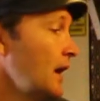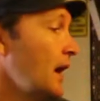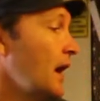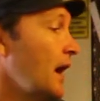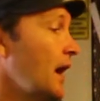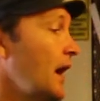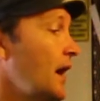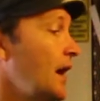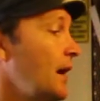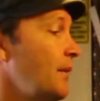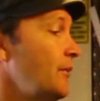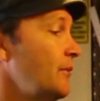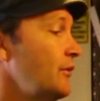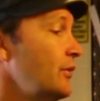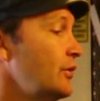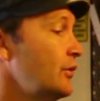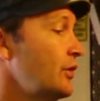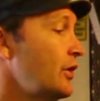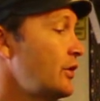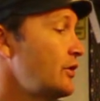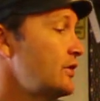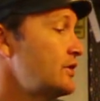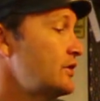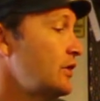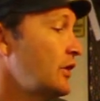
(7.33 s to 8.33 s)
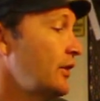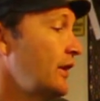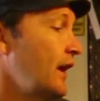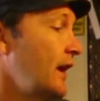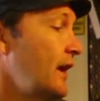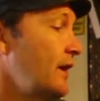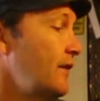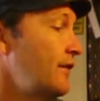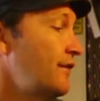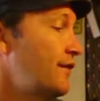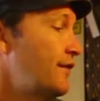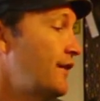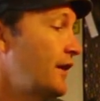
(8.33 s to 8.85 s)
You'll notice on
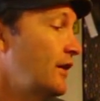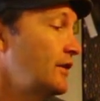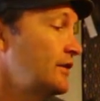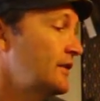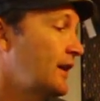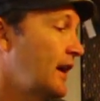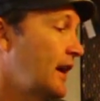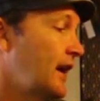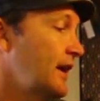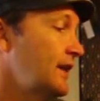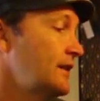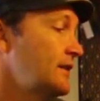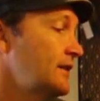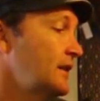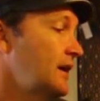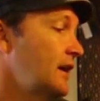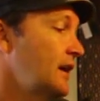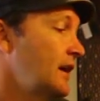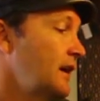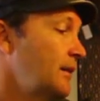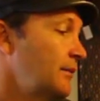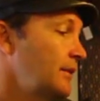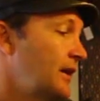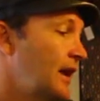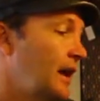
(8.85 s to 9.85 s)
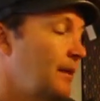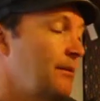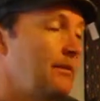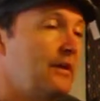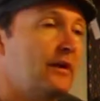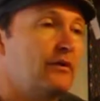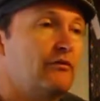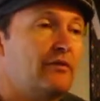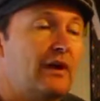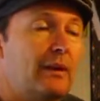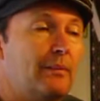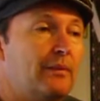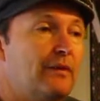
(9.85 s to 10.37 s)
a felt hat, can be
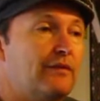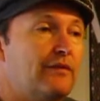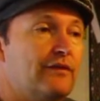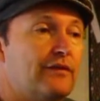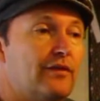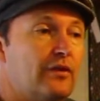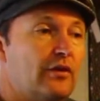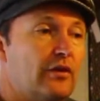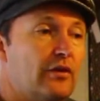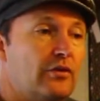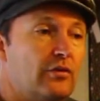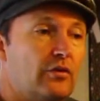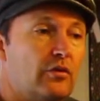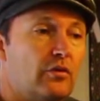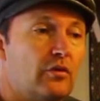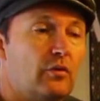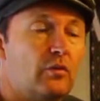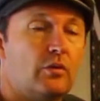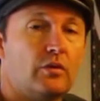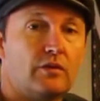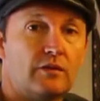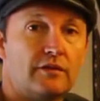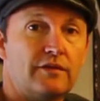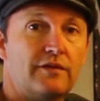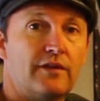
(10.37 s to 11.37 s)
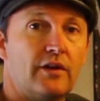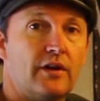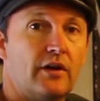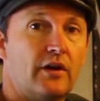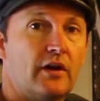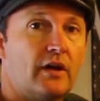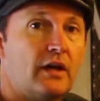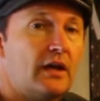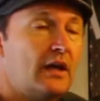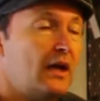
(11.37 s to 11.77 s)
rabbit fur or wool fur,